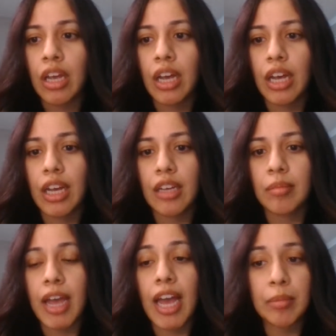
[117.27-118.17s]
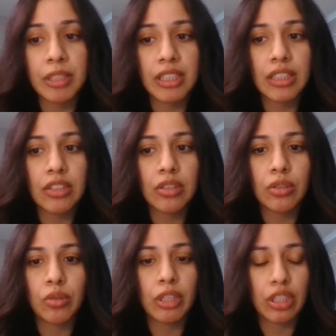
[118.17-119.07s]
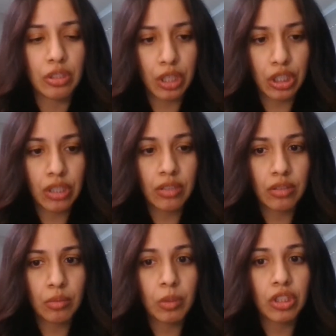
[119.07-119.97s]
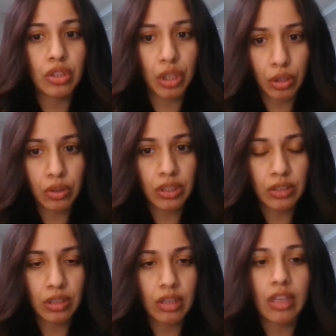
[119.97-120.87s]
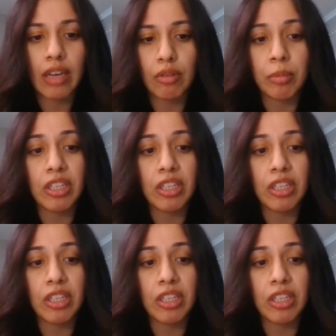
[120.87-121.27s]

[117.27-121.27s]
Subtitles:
Applicants whose registration was chosen, they will be